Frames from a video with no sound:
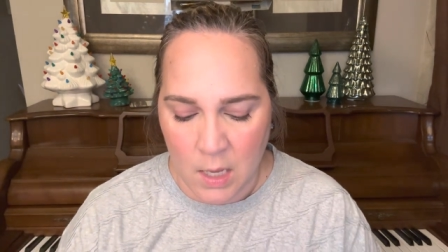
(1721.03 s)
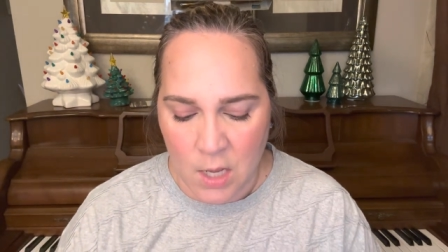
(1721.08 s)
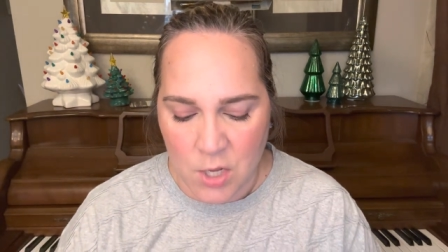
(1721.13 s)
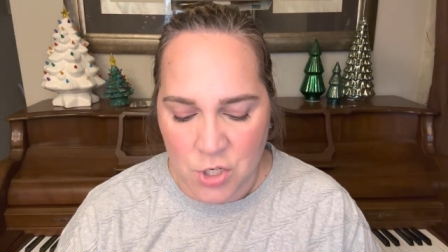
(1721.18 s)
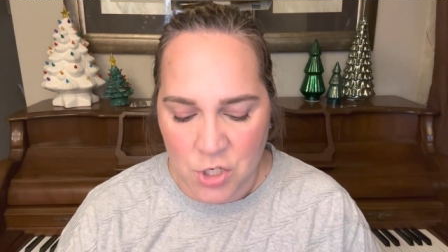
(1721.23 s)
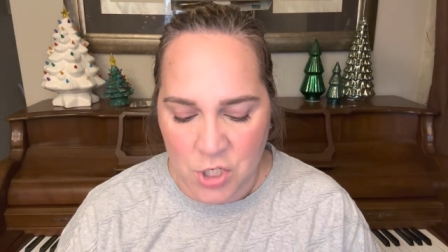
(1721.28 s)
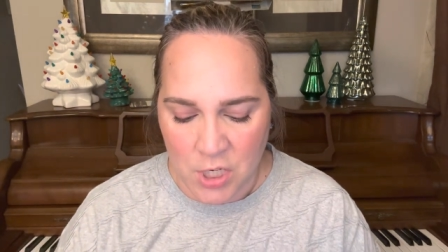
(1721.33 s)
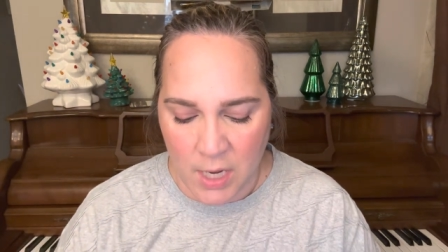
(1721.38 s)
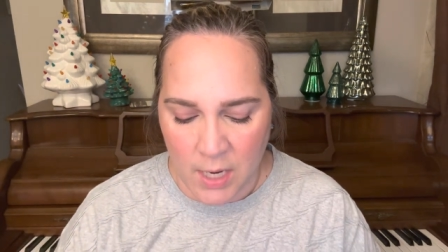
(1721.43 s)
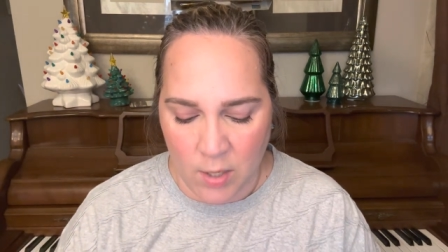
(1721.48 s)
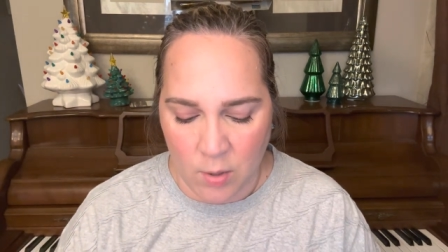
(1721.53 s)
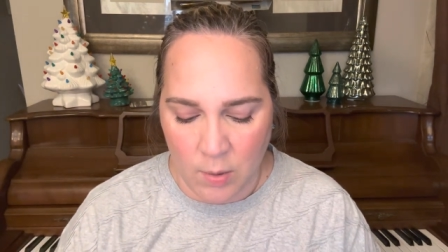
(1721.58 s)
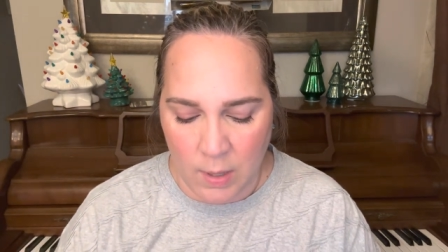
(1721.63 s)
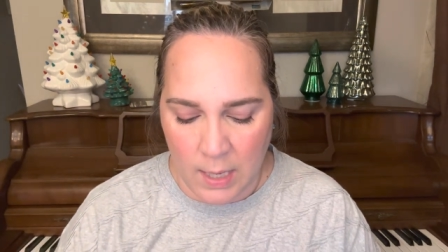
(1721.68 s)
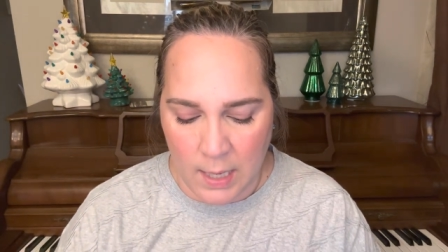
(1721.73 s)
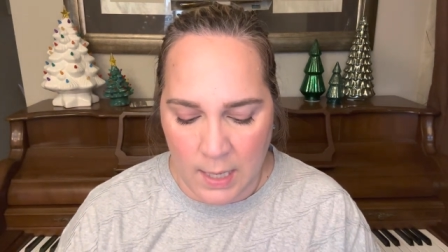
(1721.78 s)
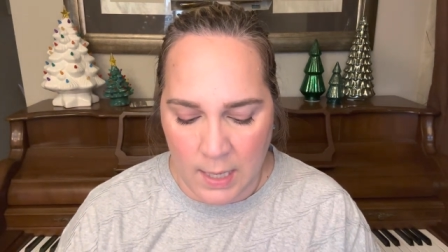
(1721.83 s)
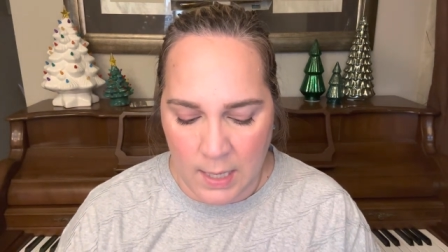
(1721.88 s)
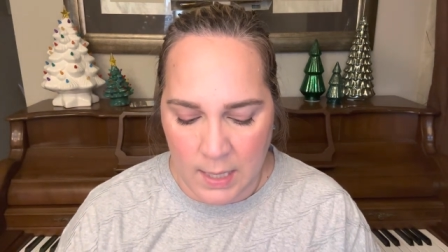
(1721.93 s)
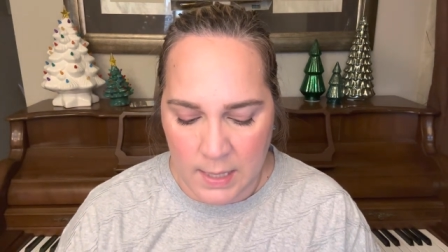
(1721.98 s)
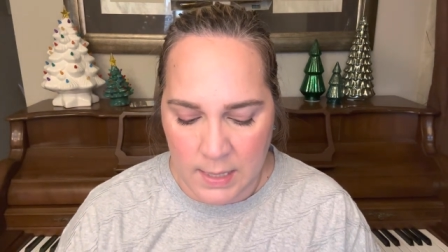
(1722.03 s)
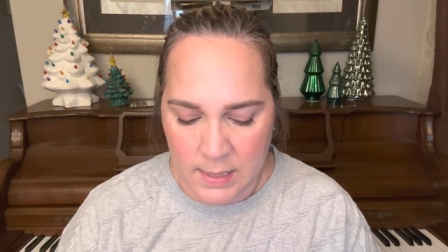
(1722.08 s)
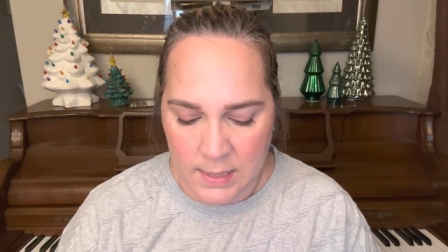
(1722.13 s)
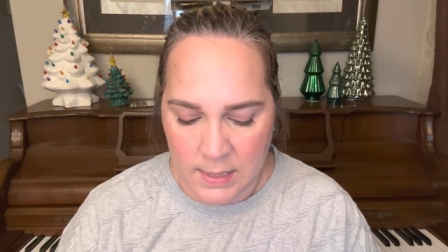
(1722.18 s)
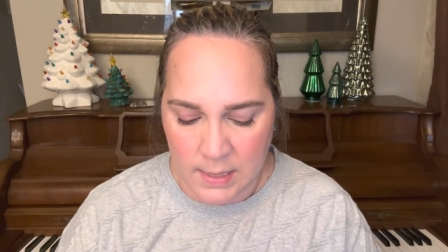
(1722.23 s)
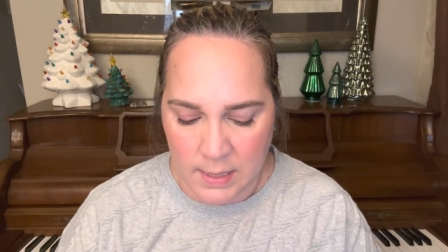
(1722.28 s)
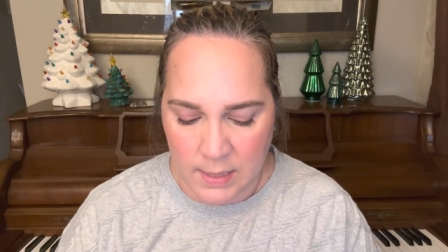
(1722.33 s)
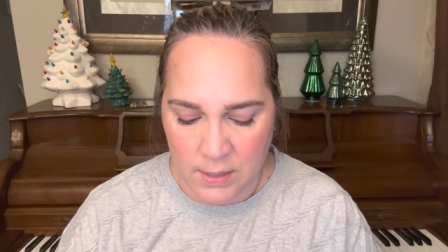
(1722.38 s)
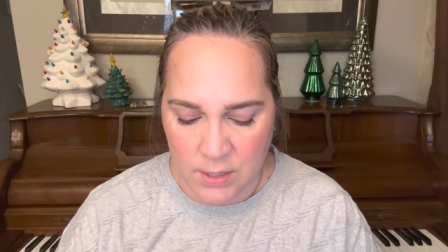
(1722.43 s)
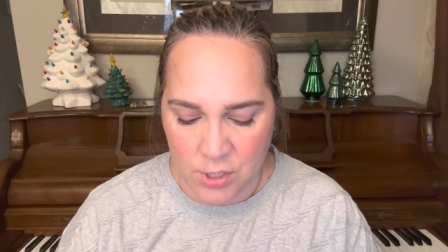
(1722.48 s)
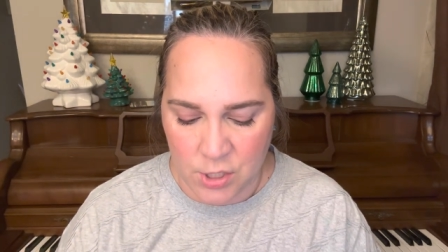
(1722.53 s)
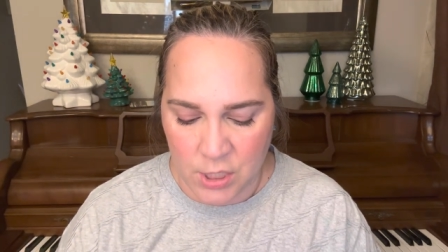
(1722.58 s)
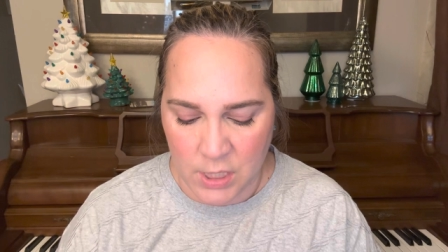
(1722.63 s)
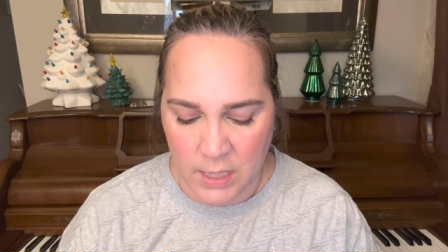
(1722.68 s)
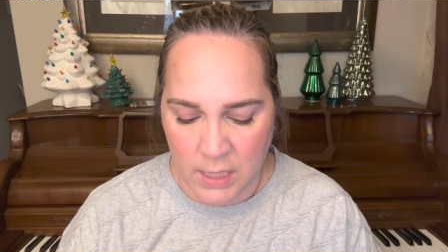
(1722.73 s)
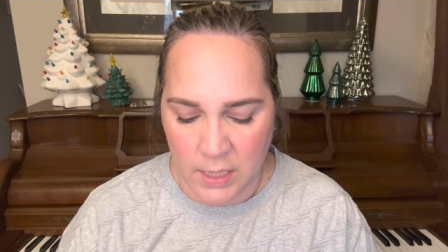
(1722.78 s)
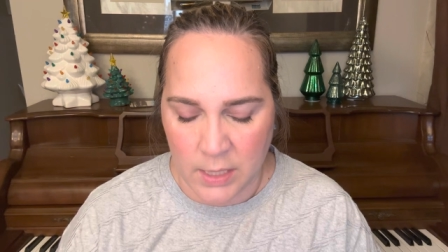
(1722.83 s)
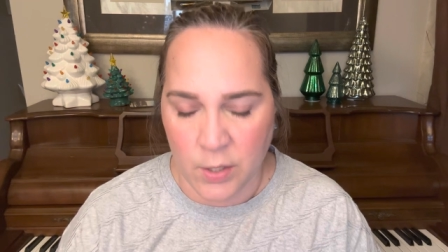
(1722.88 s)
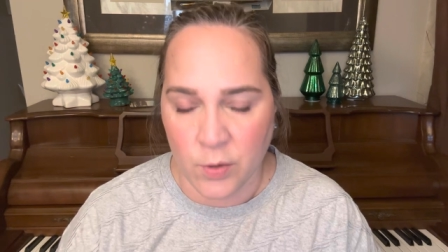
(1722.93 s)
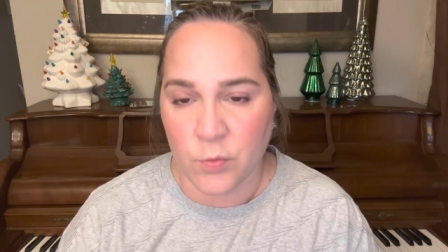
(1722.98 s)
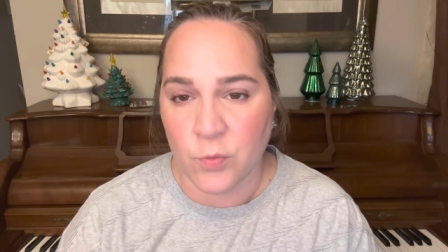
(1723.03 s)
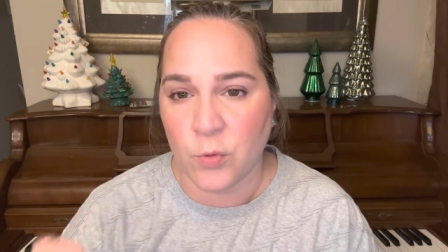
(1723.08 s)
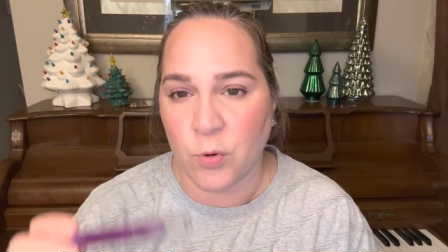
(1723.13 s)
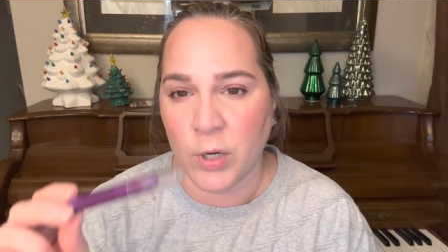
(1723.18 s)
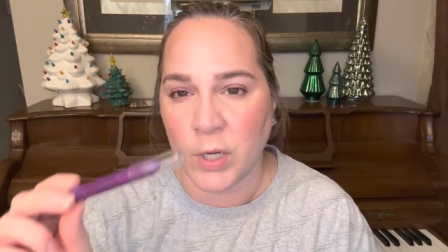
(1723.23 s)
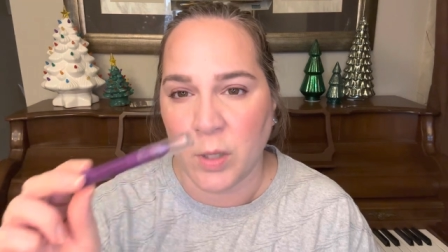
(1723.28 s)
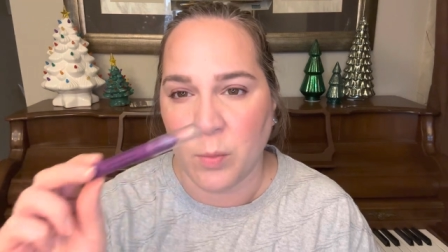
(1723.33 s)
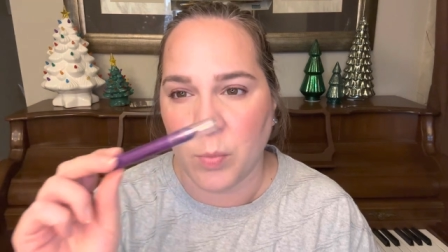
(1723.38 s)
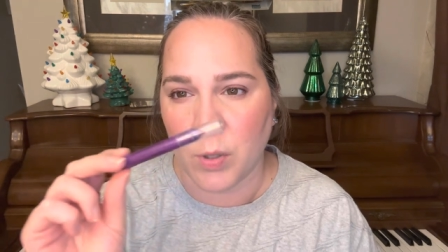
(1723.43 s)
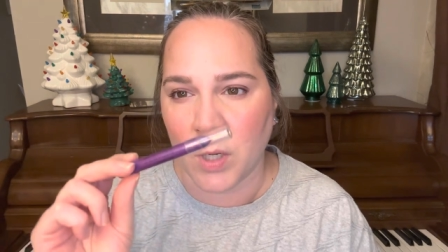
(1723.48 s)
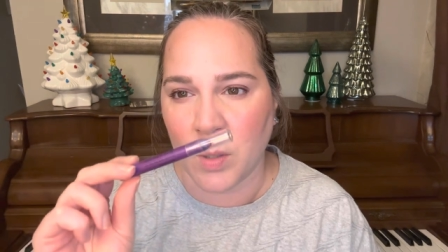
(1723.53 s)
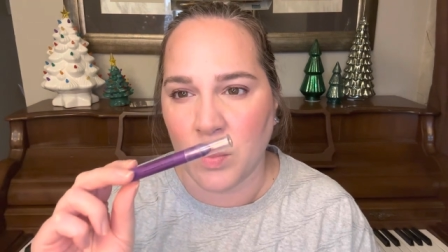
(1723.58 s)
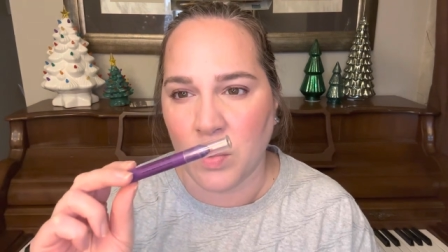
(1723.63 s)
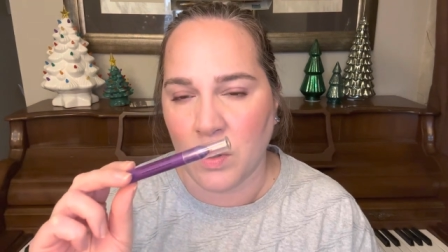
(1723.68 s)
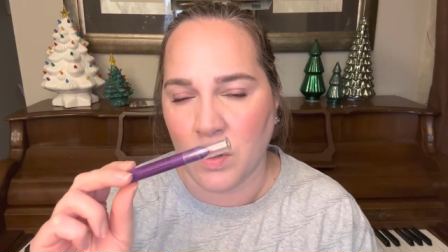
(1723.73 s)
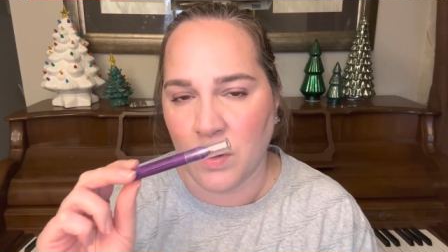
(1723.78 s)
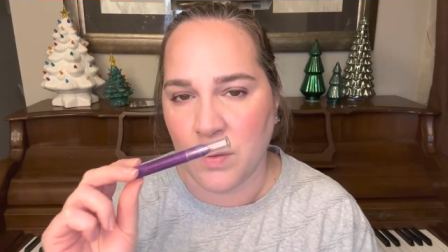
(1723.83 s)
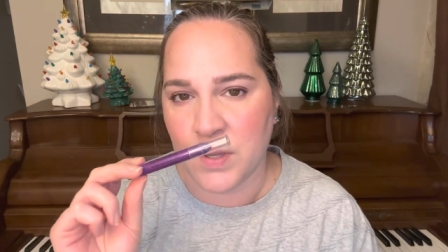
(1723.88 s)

Shadow Eyes in the shade Royal Purple.